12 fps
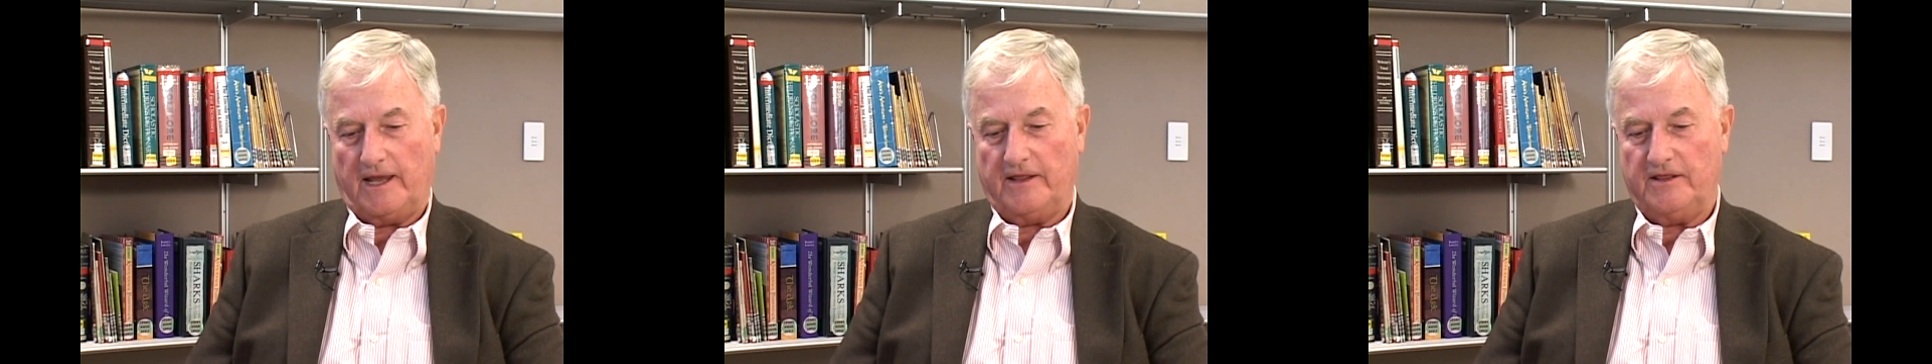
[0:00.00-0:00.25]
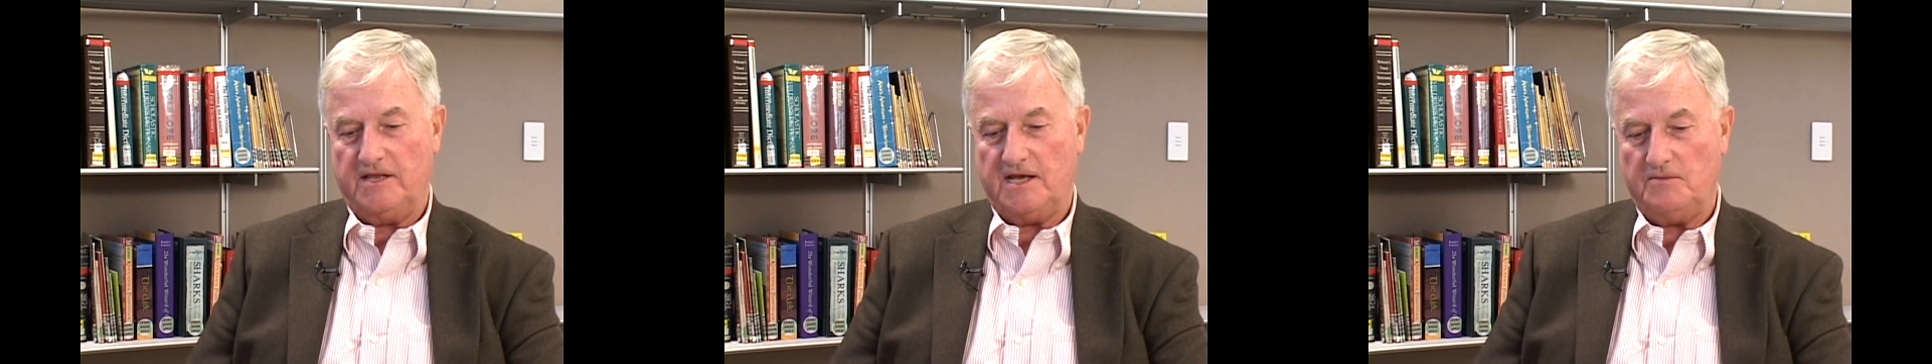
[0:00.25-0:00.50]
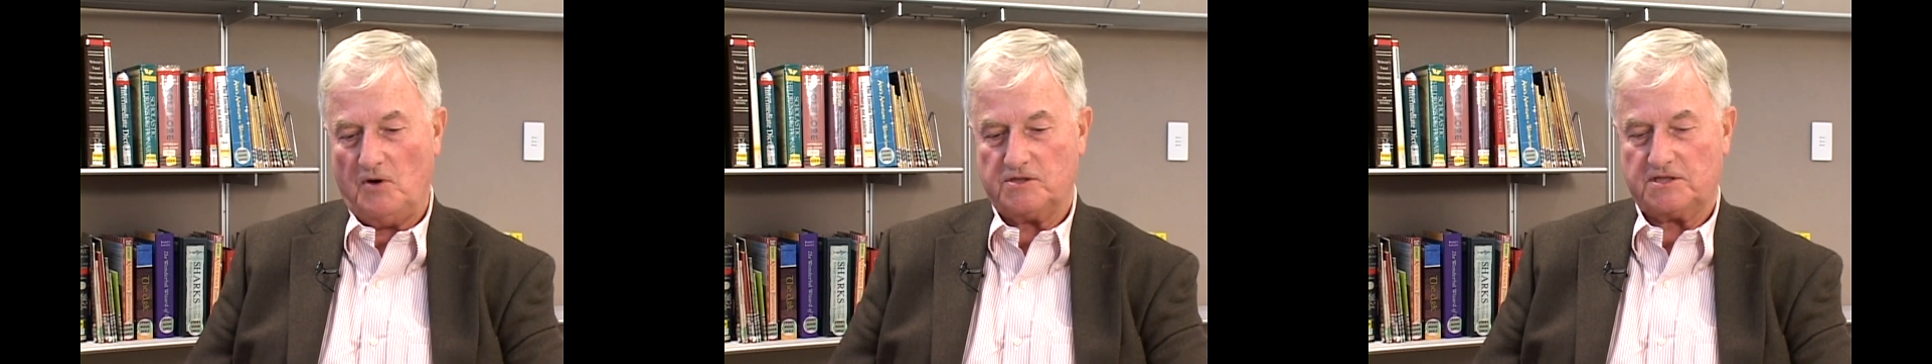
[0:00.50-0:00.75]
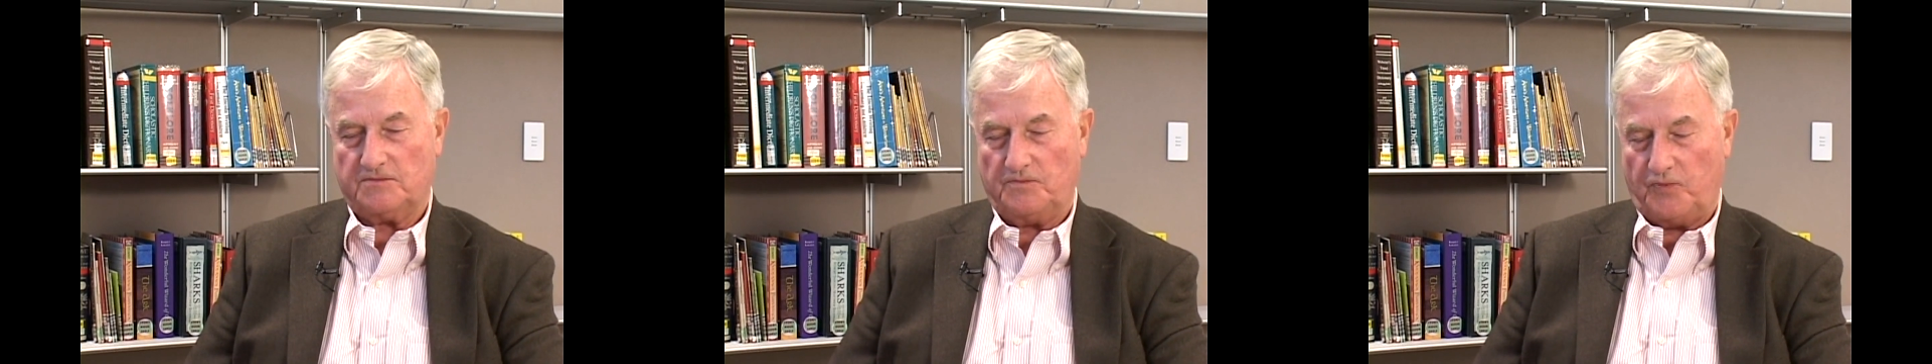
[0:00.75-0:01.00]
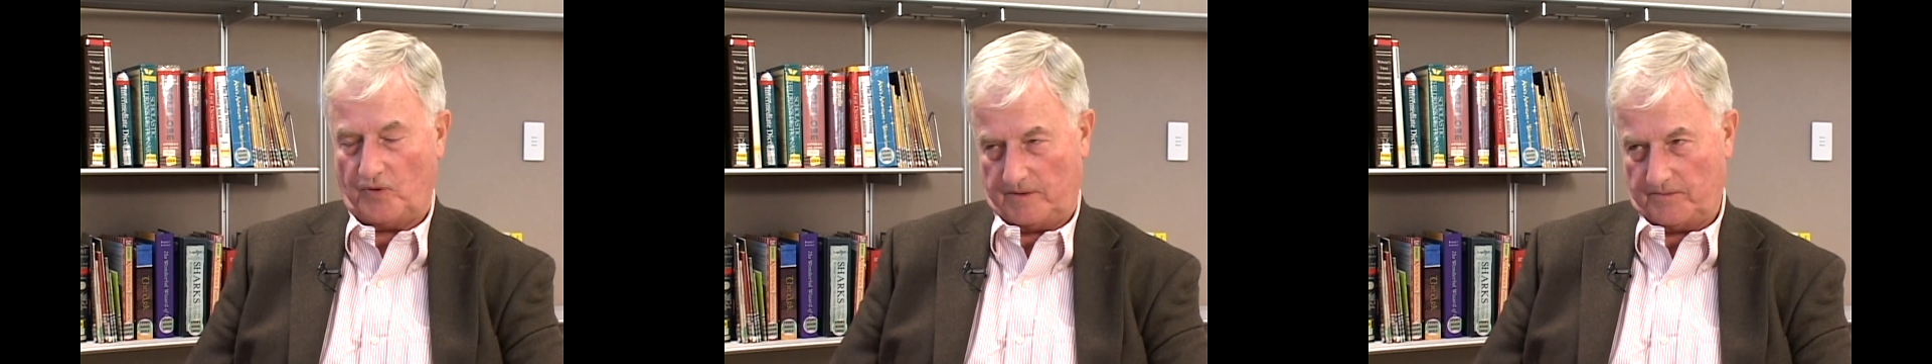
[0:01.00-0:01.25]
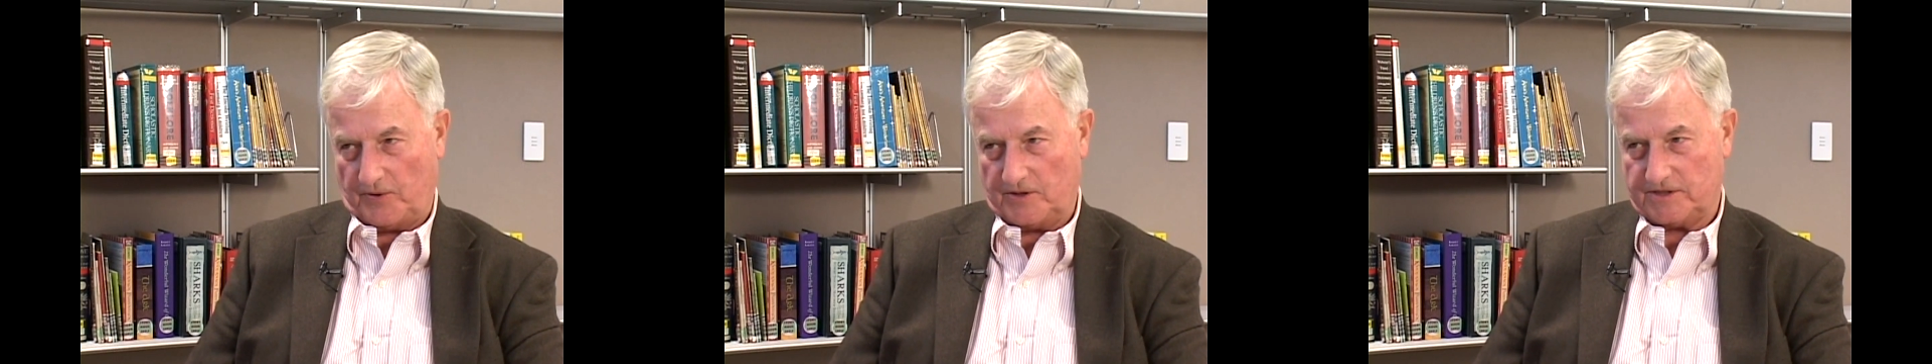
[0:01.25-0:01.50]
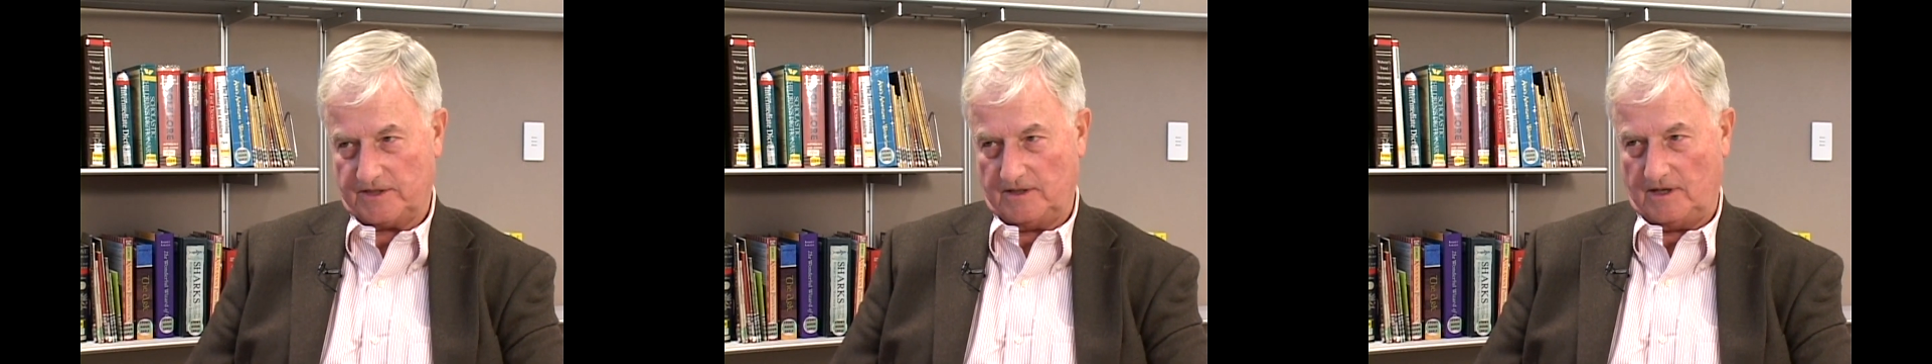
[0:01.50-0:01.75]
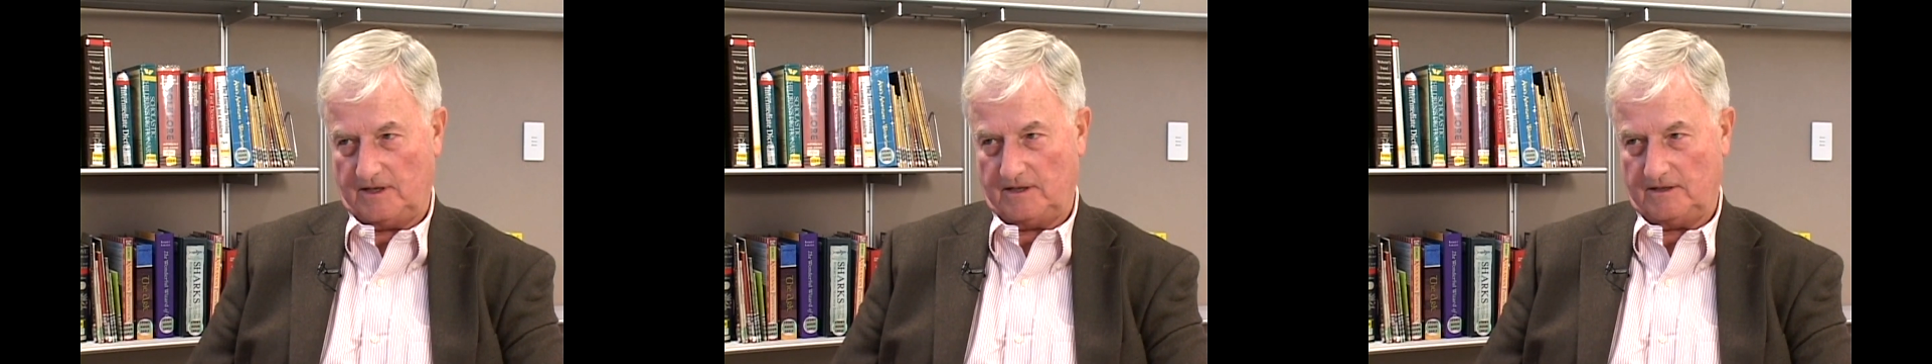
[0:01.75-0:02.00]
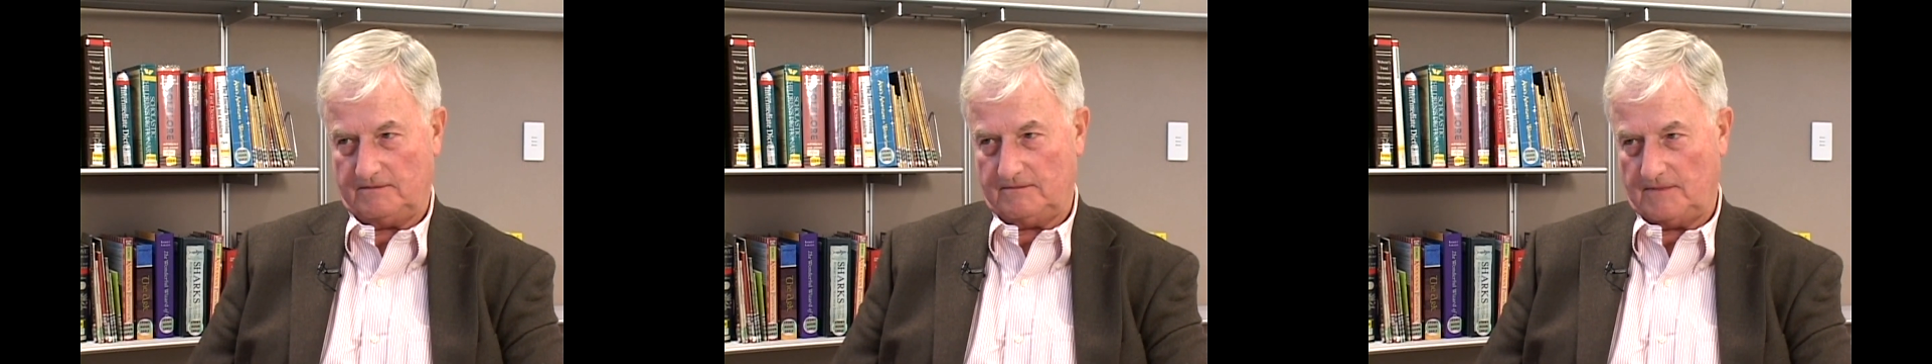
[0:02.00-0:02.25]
the most important person on